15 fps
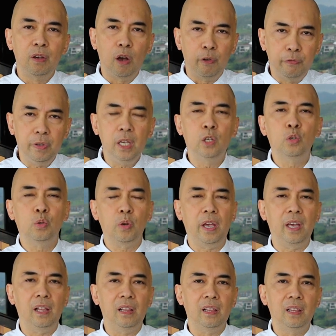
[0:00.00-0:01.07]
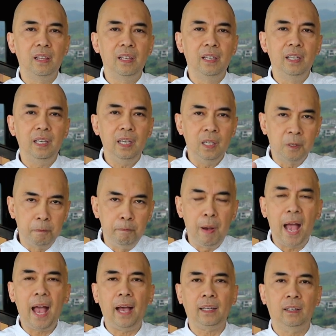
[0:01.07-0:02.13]
of Israel is
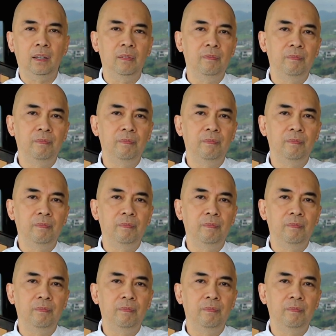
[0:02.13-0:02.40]
back